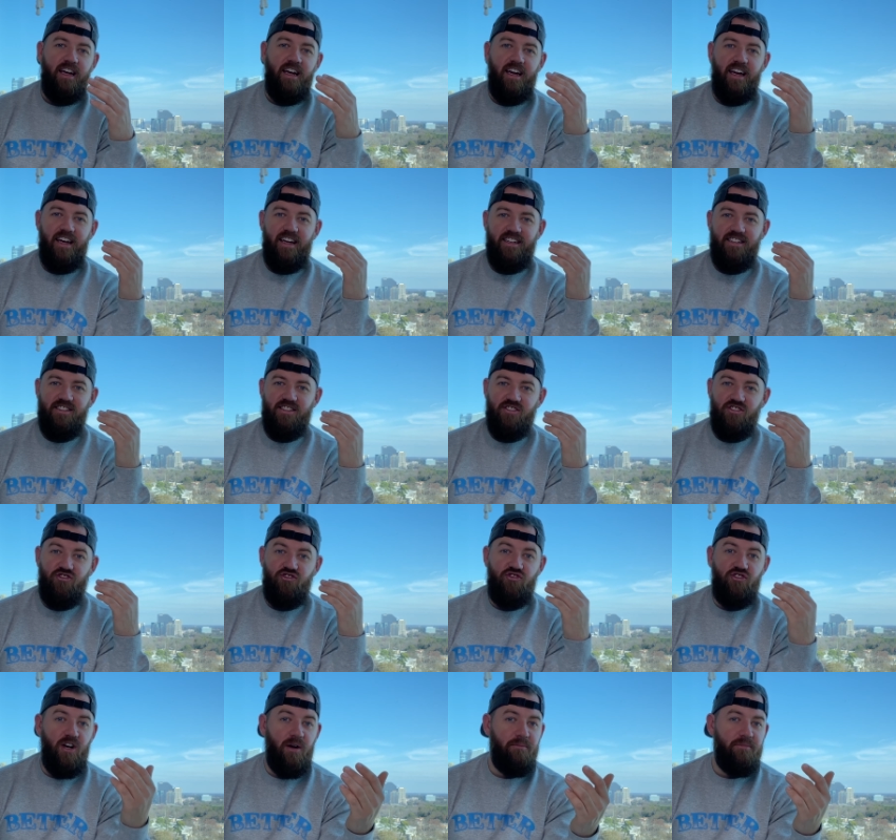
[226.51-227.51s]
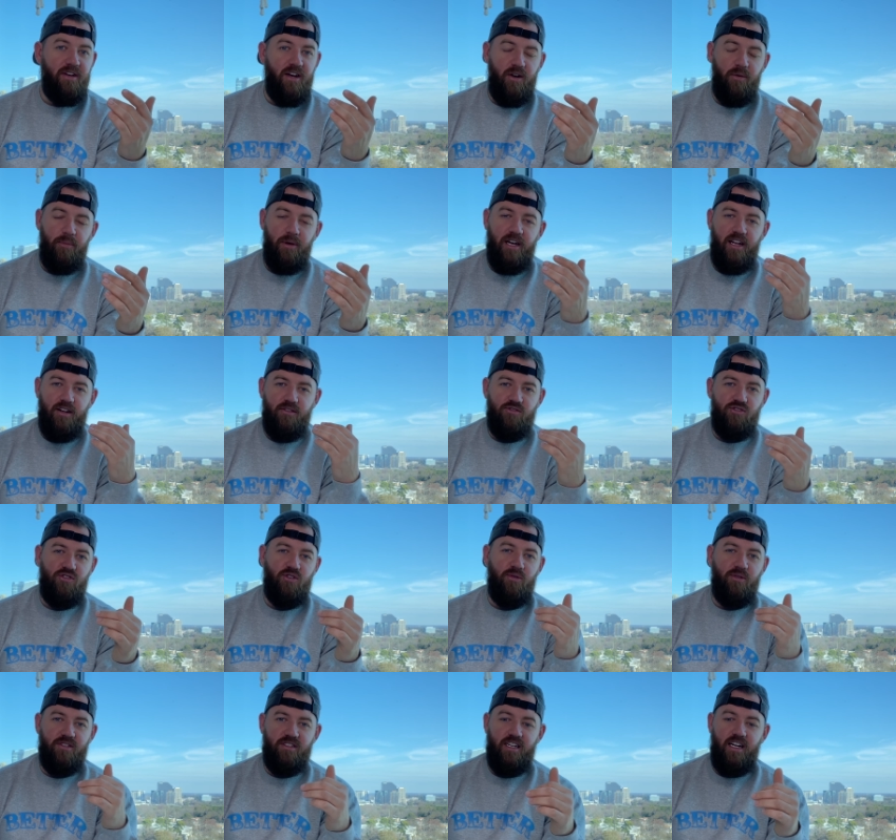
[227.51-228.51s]
and just jumped out of bed. I was
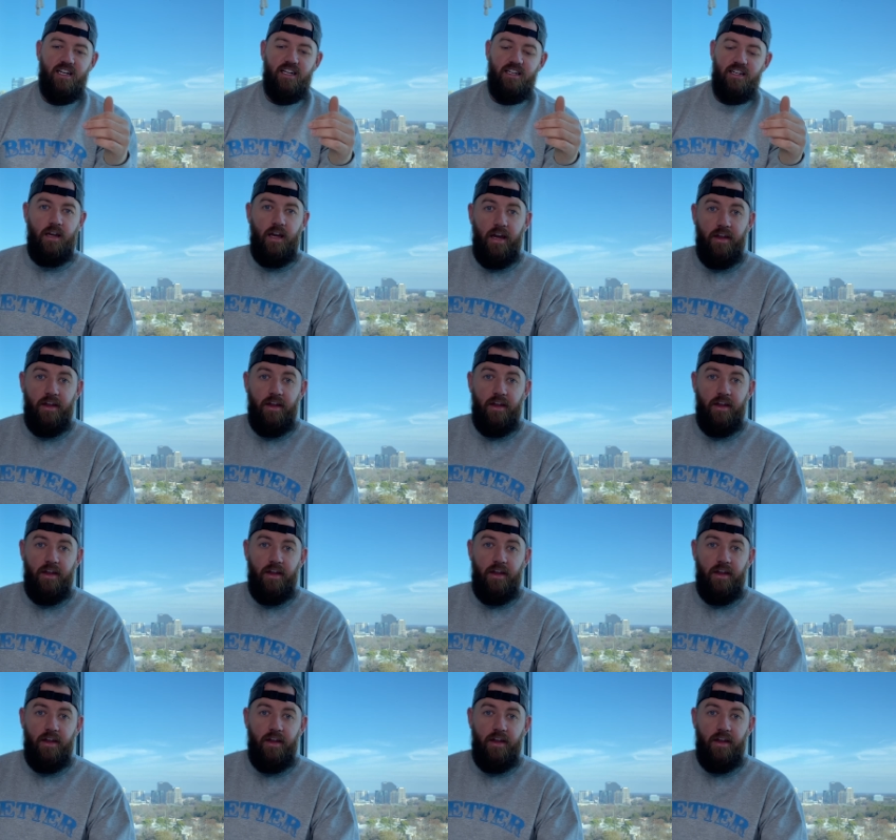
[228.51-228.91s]
so excited.